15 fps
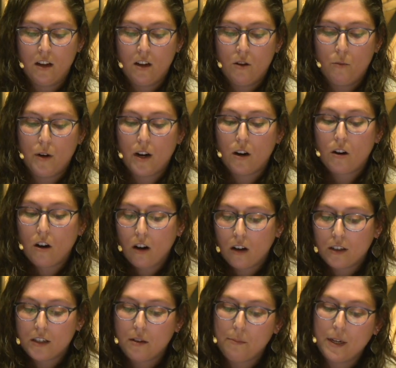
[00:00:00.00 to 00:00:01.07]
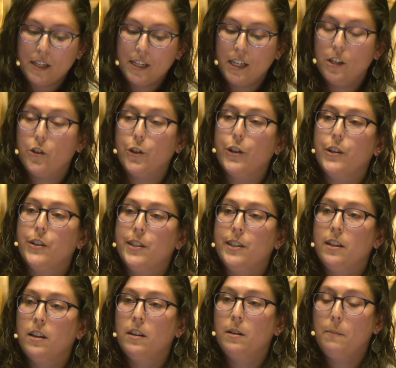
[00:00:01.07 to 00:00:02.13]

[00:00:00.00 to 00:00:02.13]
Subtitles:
We are called to be teachers,